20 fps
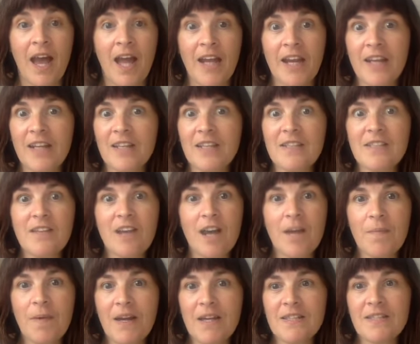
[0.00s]
And then this
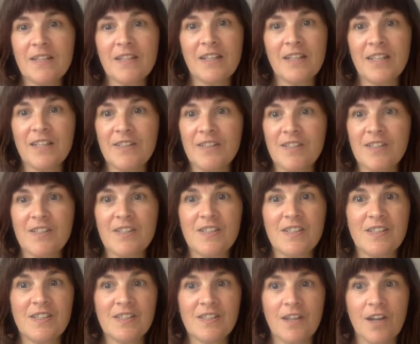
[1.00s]
guy basically just
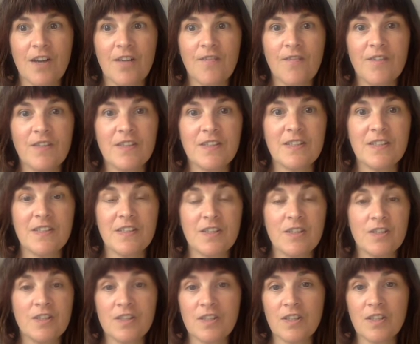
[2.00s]
discovers
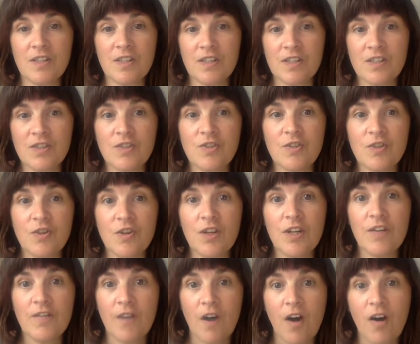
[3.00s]
this
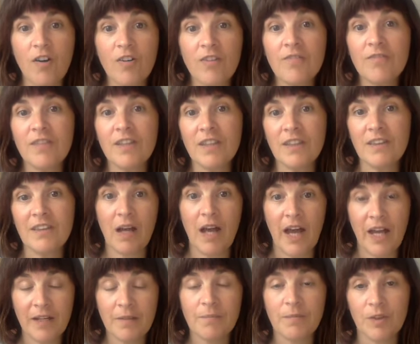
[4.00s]
joy of honoring the
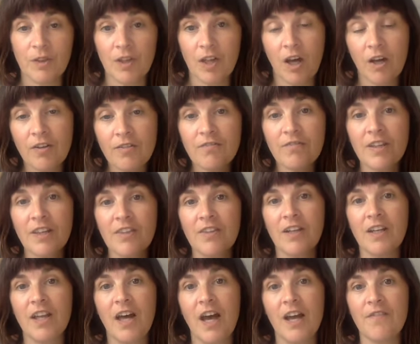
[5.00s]
animal, honoring
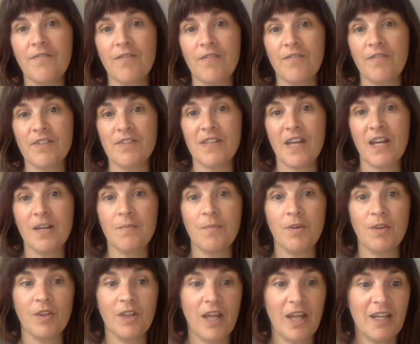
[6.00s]
the life of this
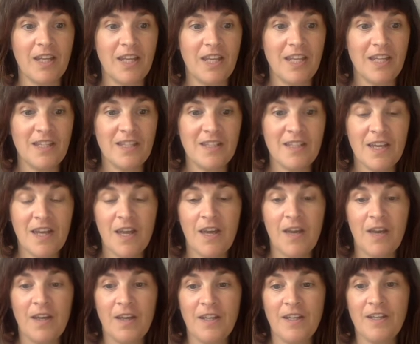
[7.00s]
animal, and he
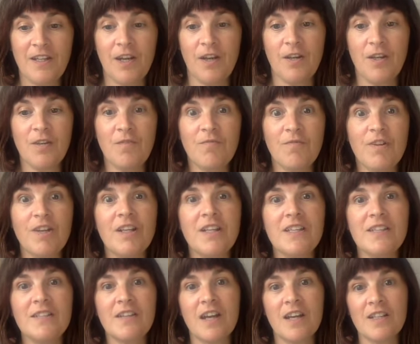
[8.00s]

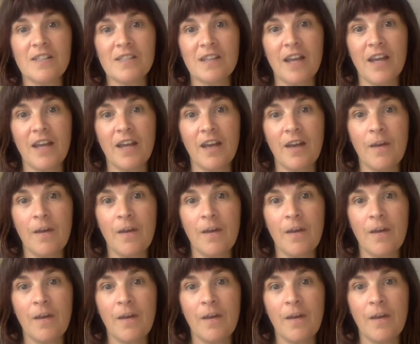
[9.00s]
really starts